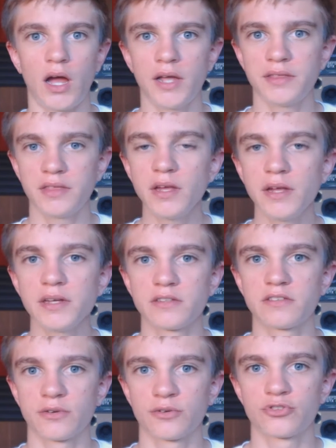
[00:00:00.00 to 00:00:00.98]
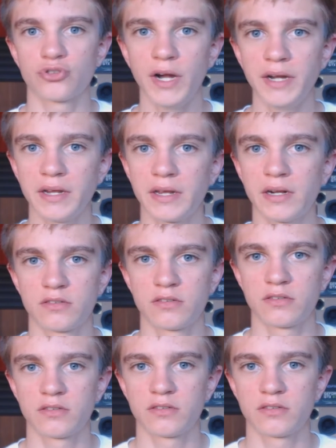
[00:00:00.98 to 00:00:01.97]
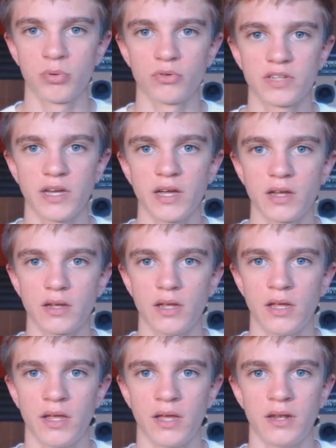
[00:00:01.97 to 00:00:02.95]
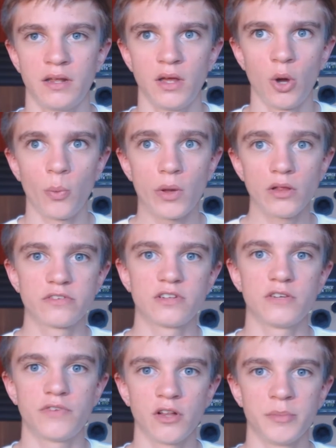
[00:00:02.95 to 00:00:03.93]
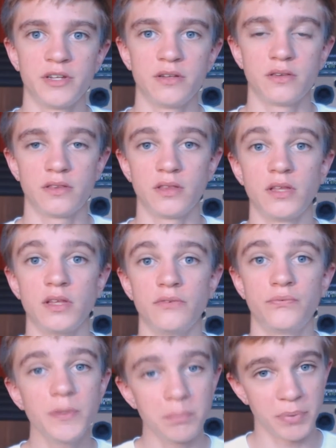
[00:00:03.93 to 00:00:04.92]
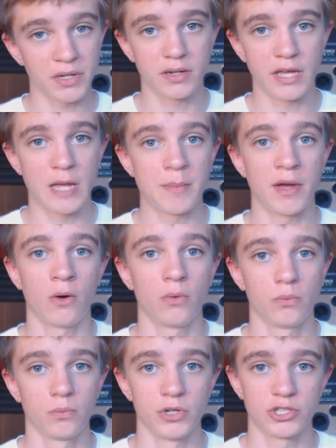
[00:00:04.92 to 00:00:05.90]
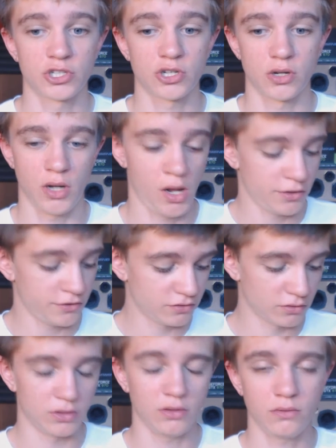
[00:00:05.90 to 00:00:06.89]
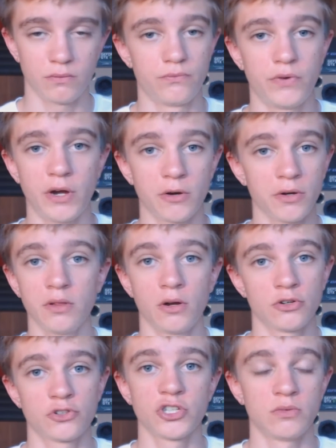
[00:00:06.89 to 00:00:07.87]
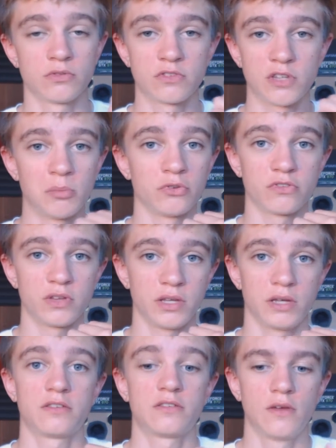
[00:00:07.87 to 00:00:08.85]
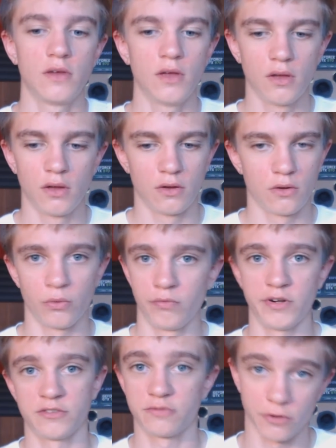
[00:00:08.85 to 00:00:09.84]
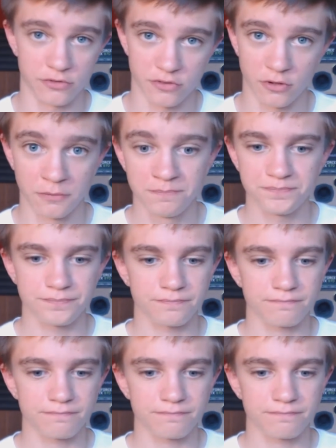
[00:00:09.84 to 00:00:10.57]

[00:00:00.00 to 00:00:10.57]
I think they're trying to get into the wearable tech. And while it was in development, the Fitbit came out, which honestly very largely resembles this, or vice versa.